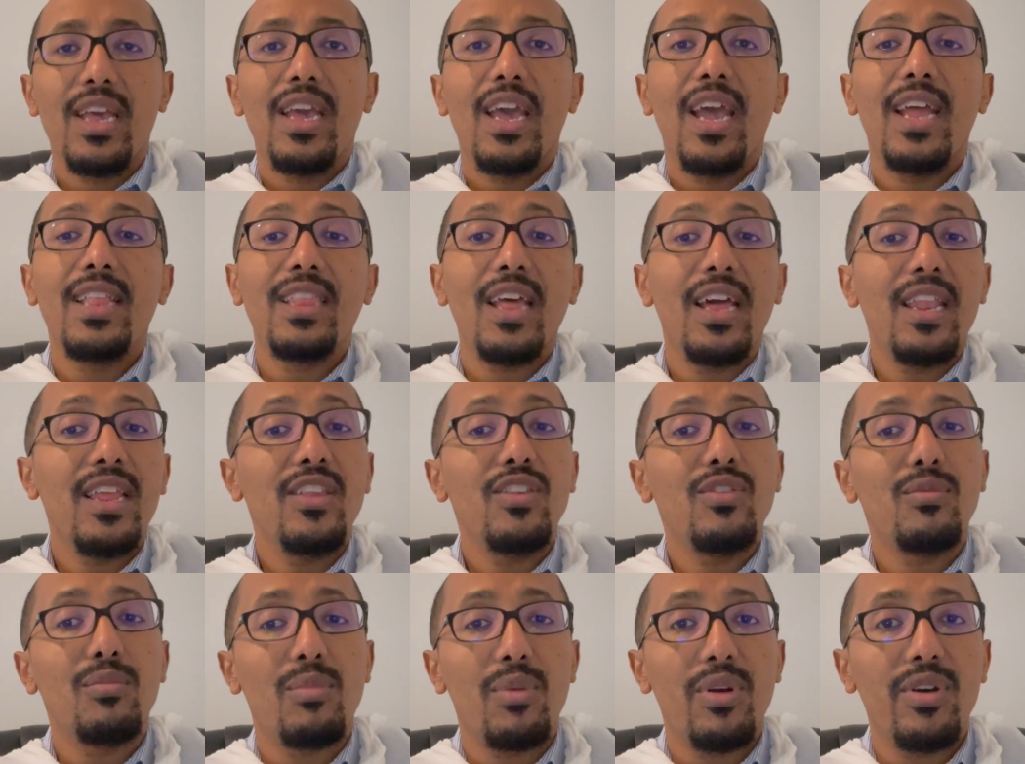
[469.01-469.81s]
and that
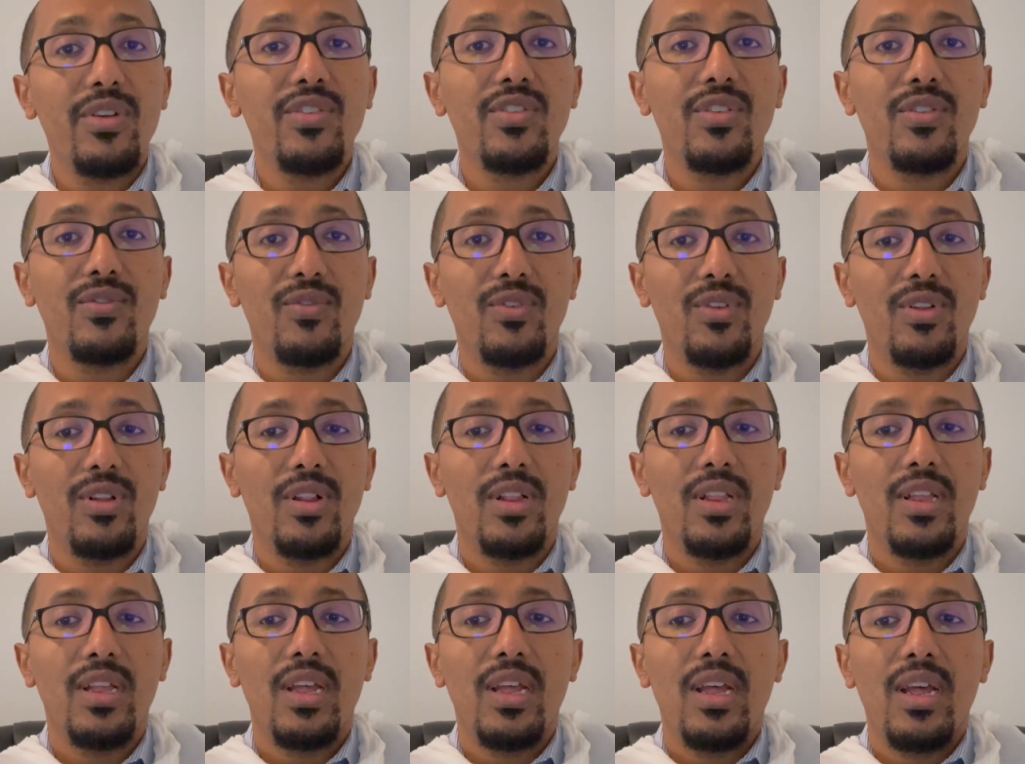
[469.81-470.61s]
he's
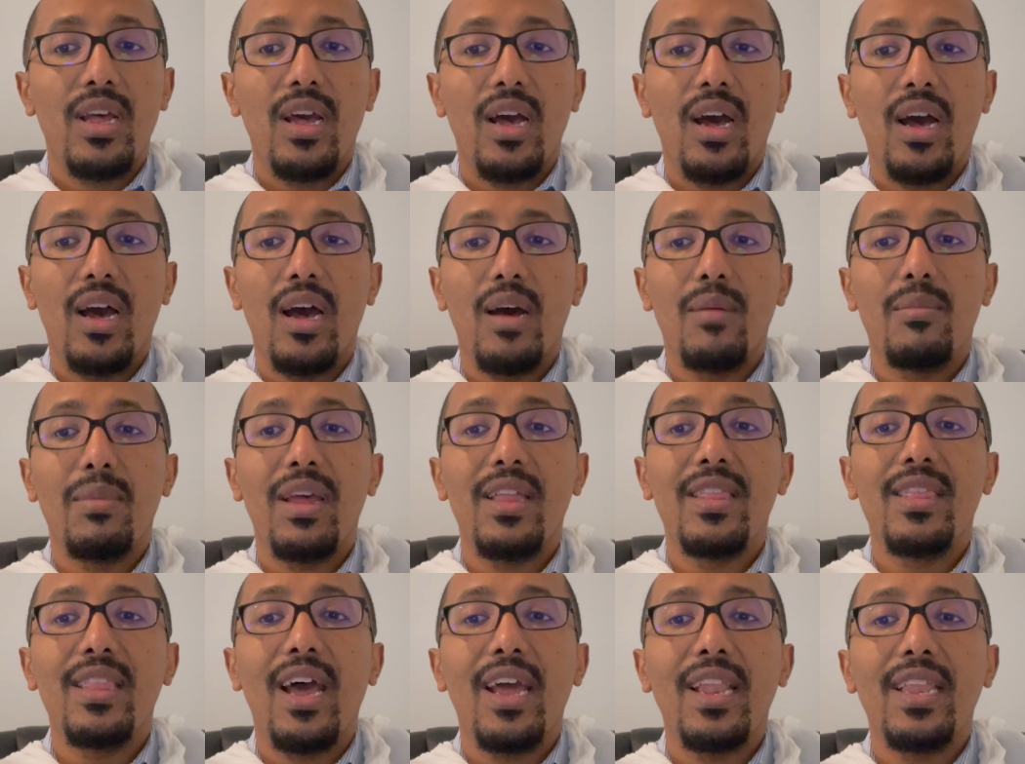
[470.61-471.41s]
merciful,
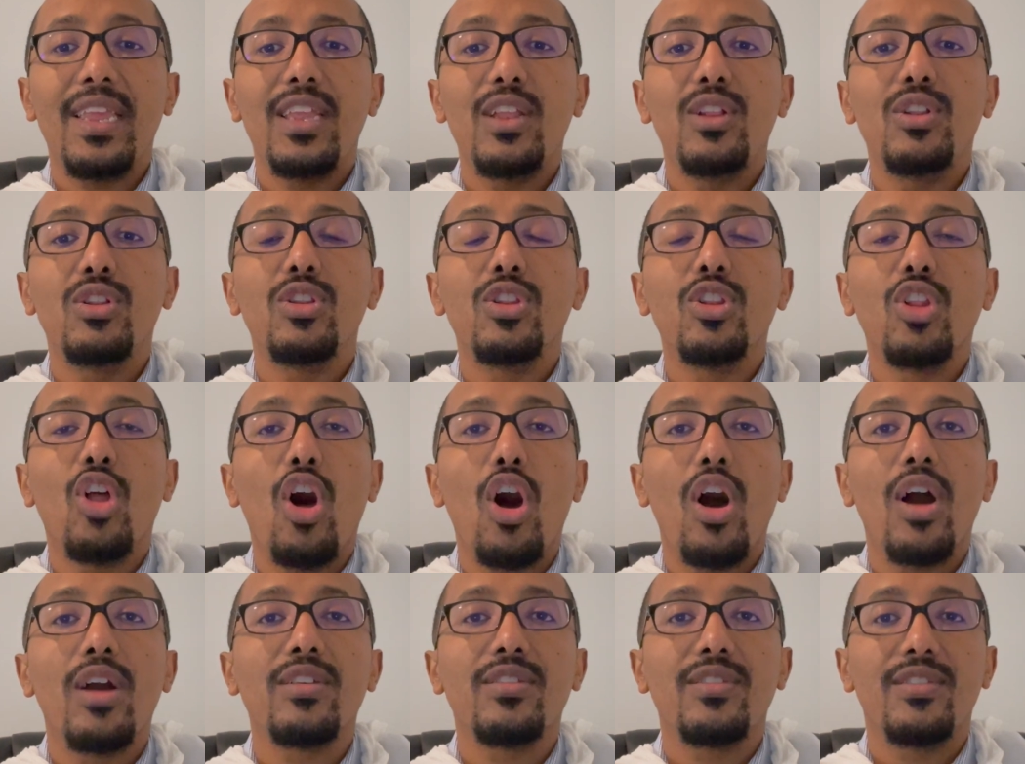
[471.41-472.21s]
and that he
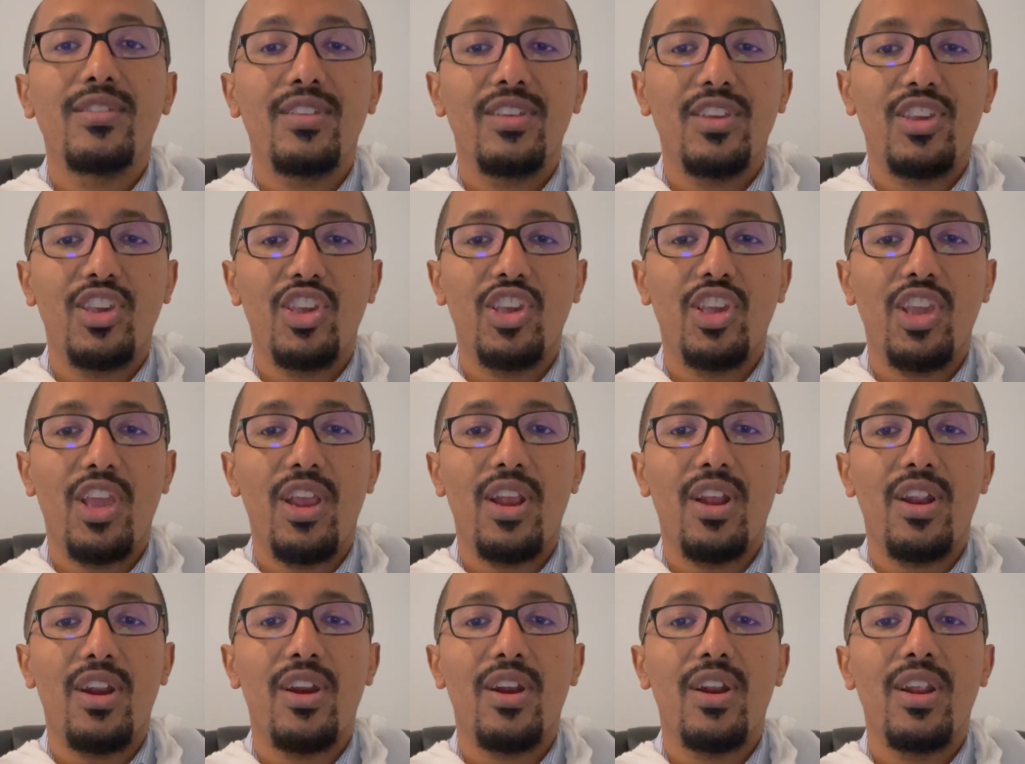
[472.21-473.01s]
longs to
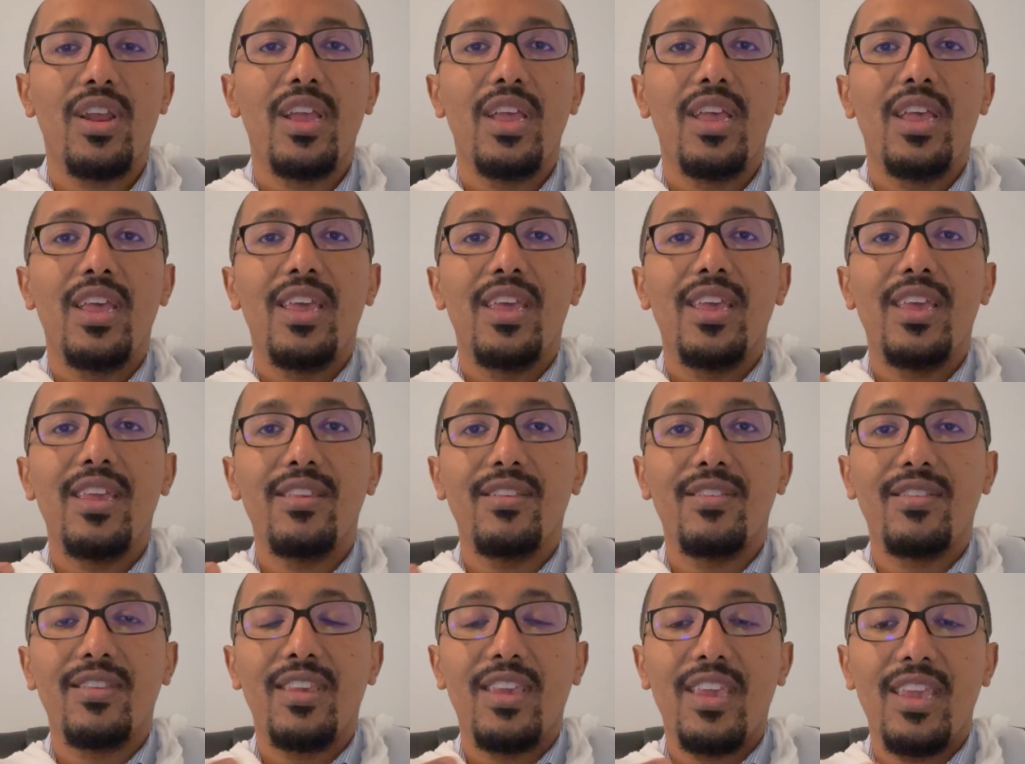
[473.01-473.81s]
share
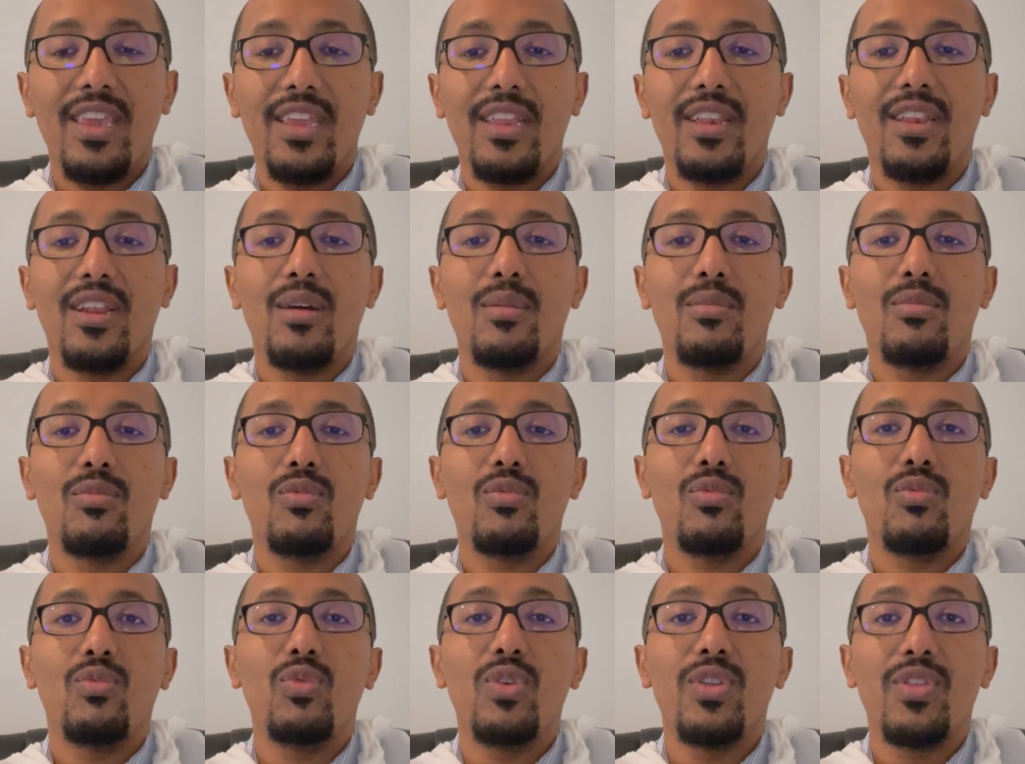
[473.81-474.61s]
his
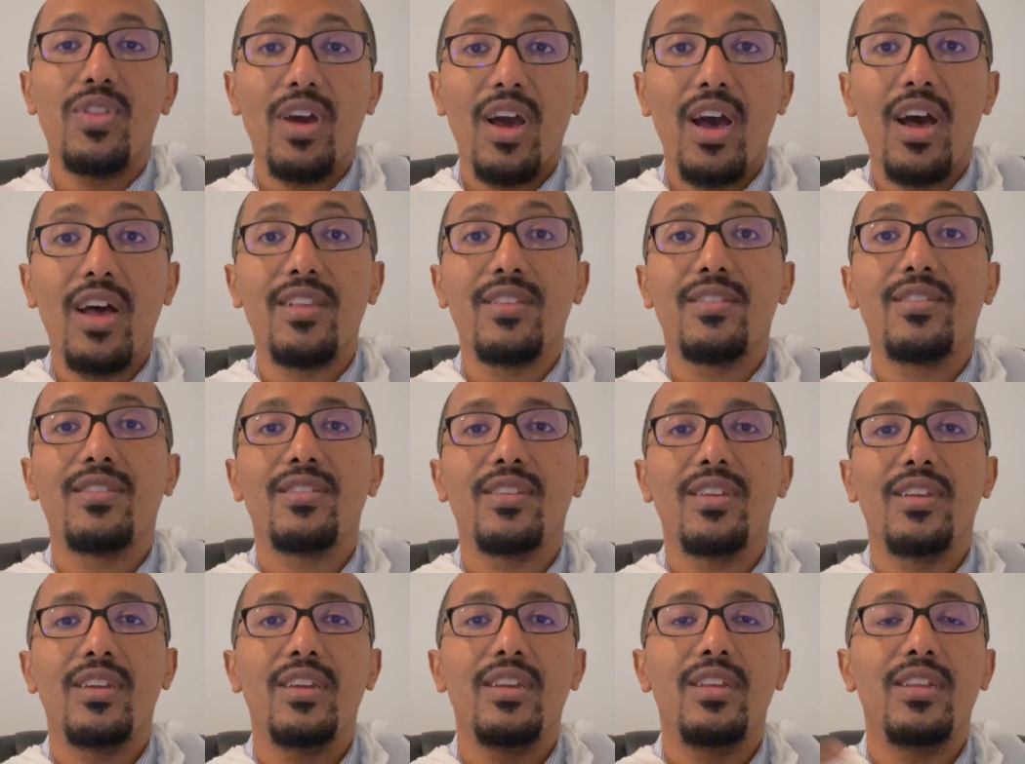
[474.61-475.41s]
kingdom with
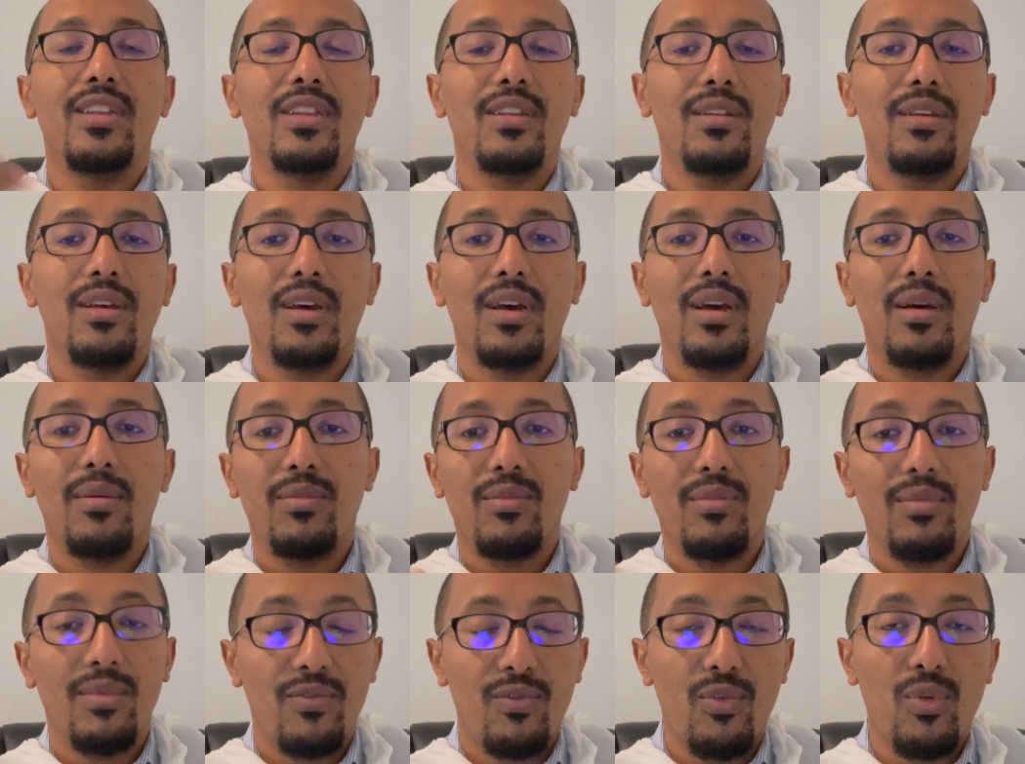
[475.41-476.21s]
us in
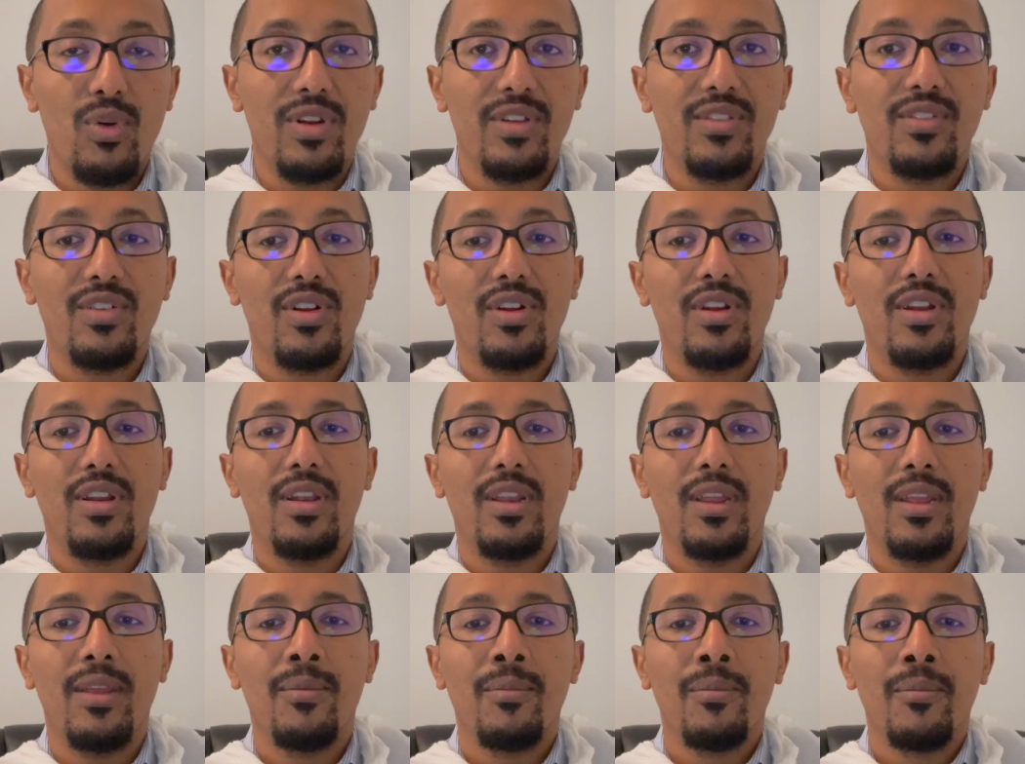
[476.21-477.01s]
for
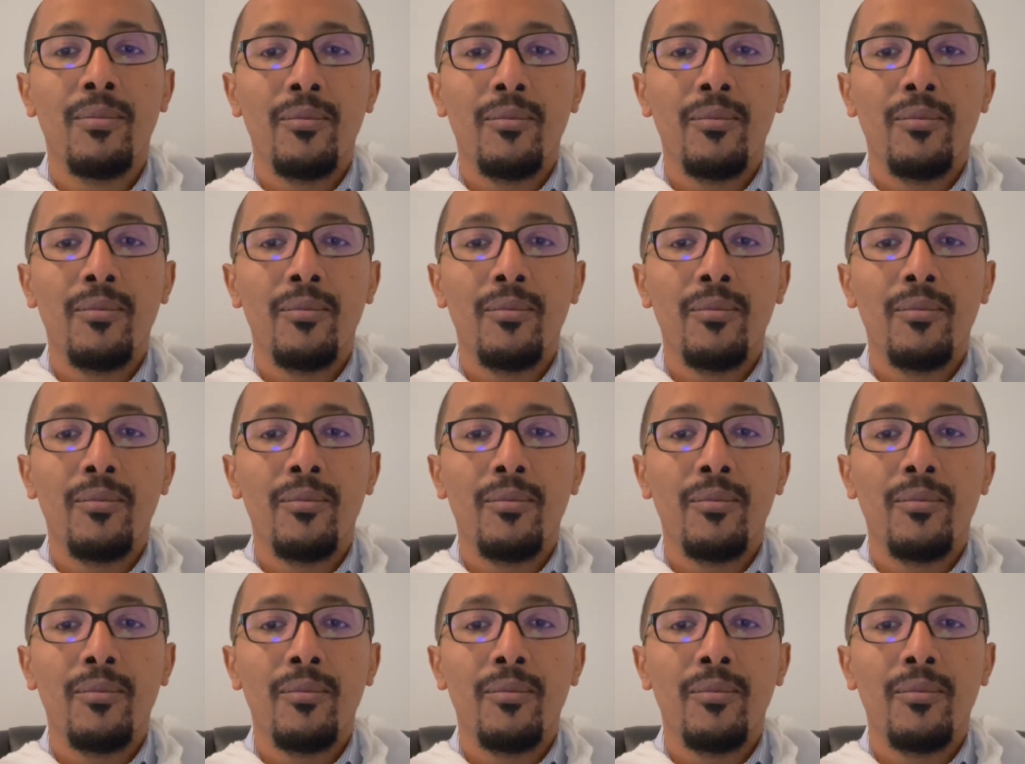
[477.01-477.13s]
eternity.